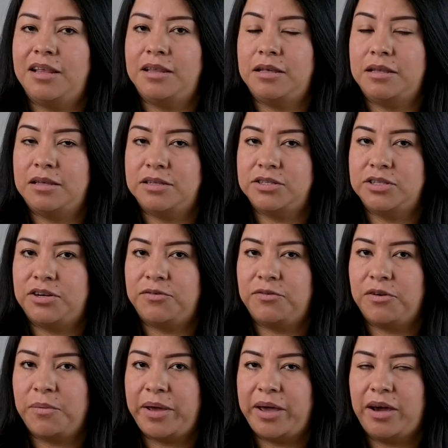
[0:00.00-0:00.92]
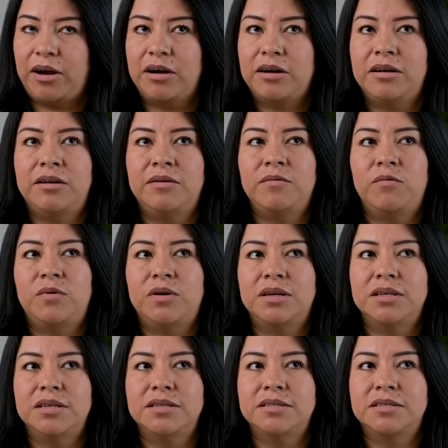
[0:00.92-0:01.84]
did this year for my garden
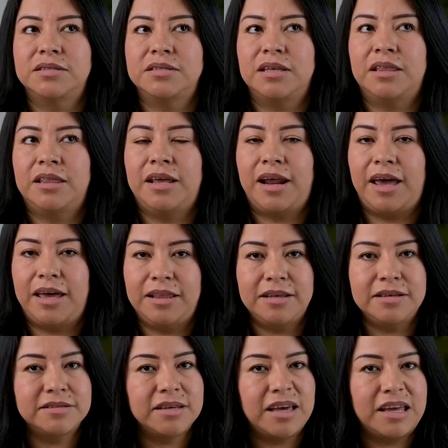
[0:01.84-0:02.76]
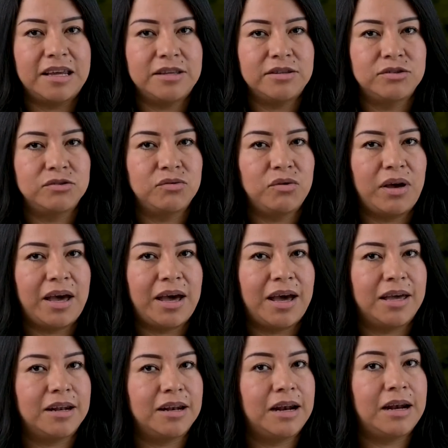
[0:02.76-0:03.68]
was that I decided to
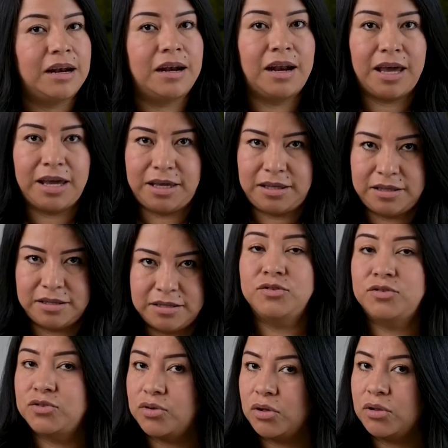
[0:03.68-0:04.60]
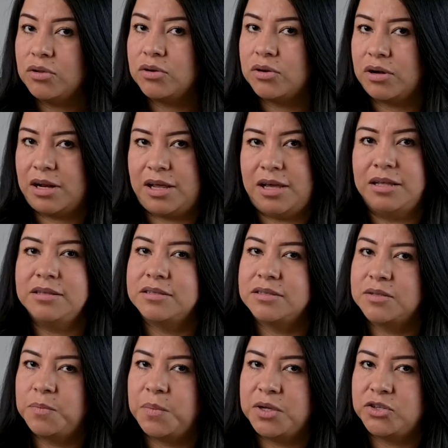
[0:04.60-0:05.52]
add lights, solar lights
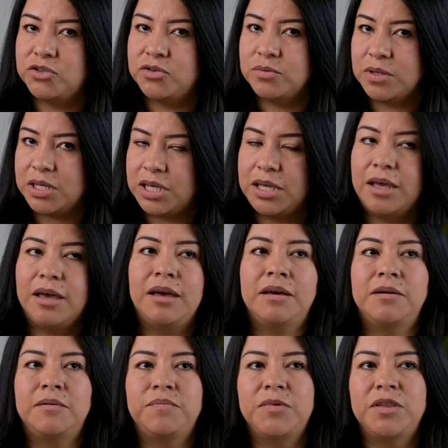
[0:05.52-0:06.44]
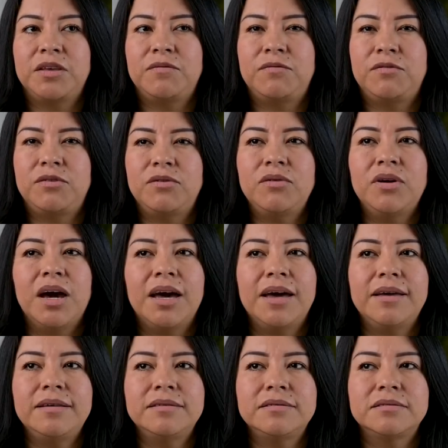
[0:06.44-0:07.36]
especially. If you
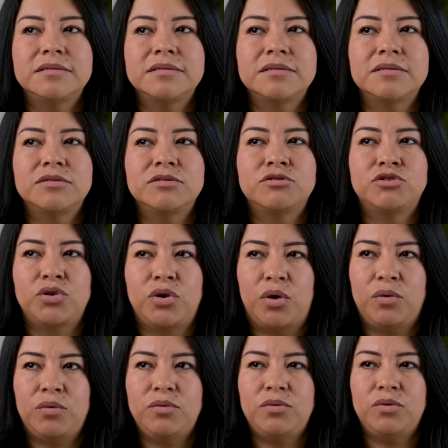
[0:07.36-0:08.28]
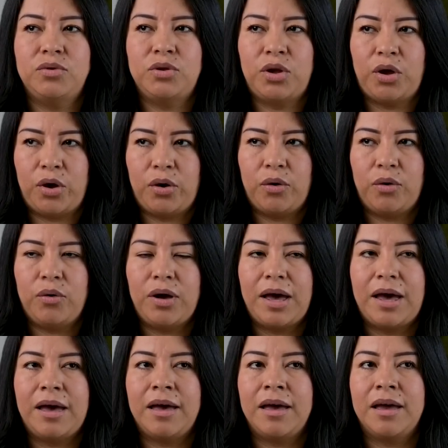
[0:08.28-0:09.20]
guys don't know,
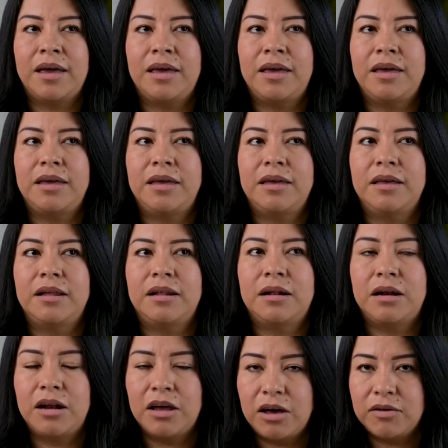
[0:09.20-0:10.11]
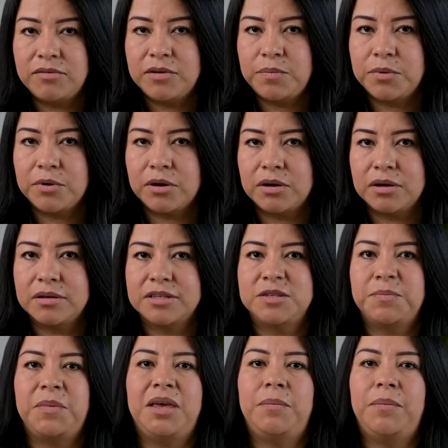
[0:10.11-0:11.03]
I love the
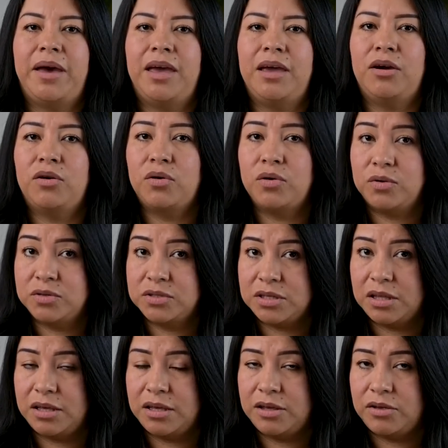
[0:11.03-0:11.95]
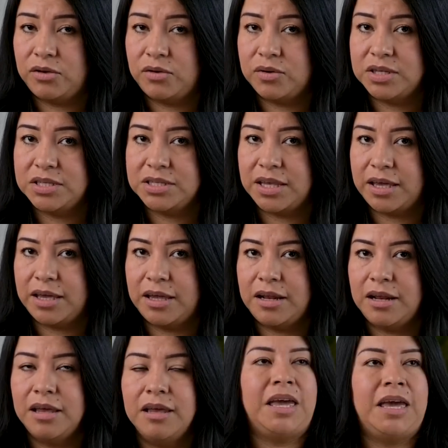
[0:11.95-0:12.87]
products made by HostLink
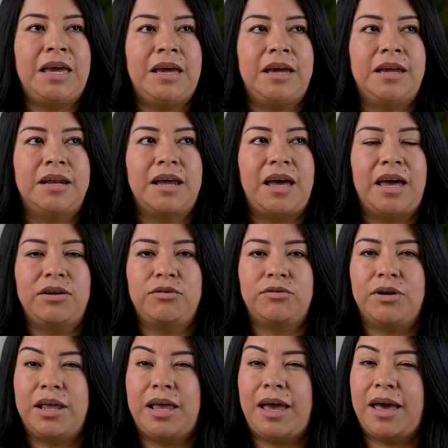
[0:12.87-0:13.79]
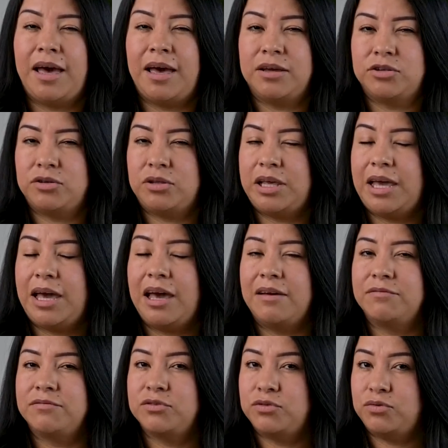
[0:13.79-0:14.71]
USA, and I already actually
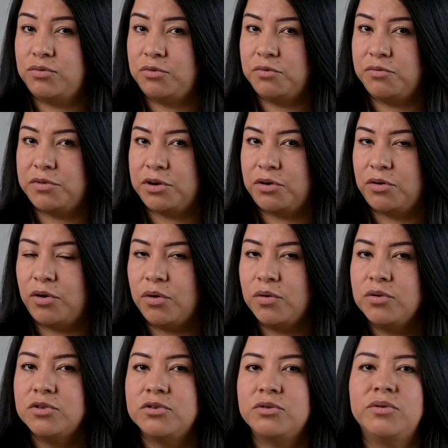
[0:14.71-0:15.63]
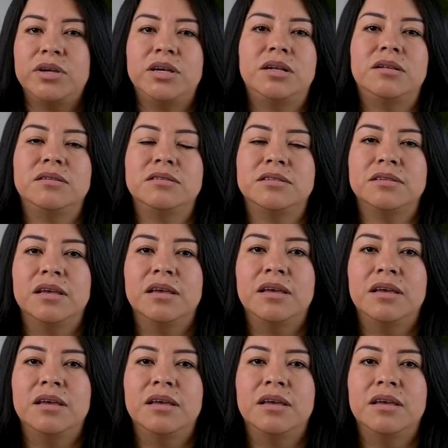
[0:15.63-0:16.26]
have 2 of their hose reels,